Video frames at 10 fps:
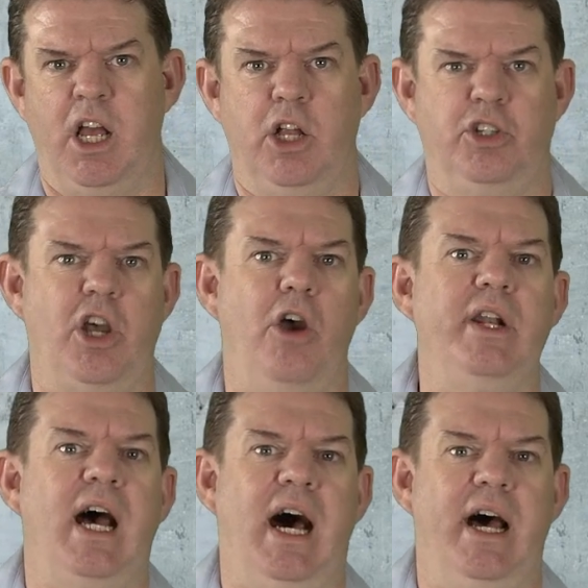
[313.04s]
don't
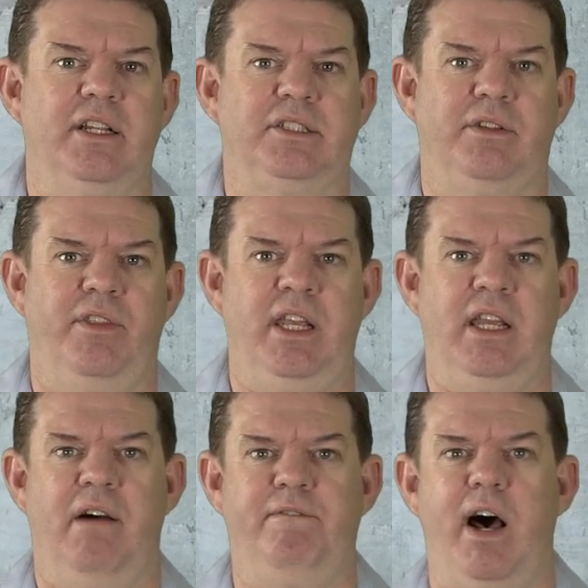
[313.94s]
harness the
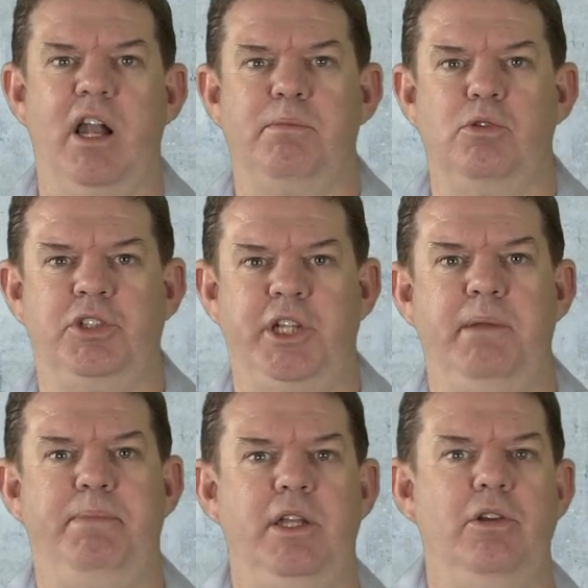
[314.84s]
available
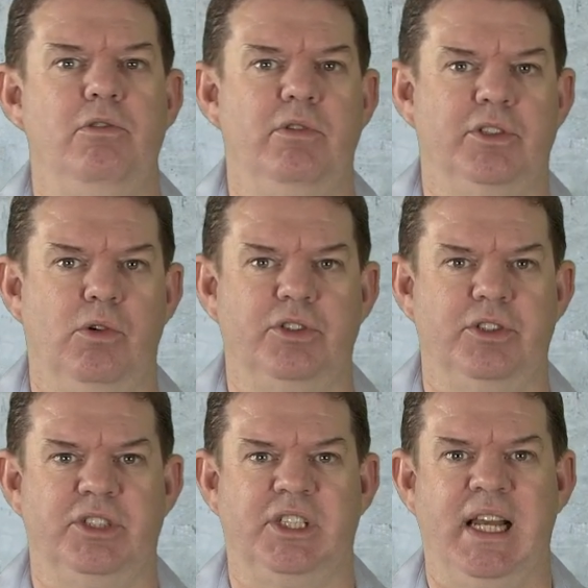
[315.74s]
GPU
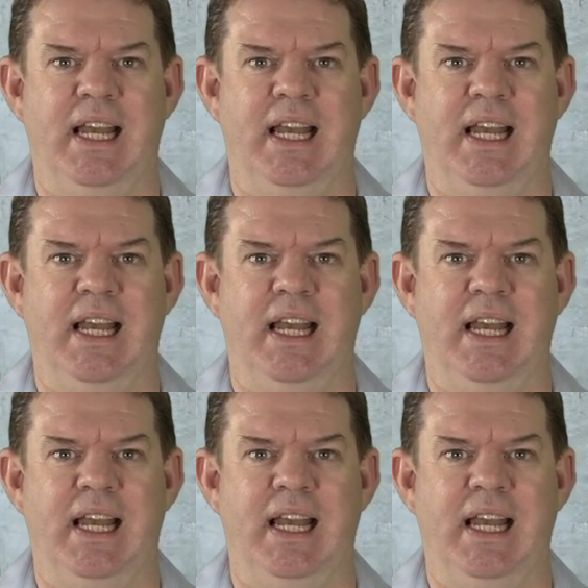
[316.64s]
resources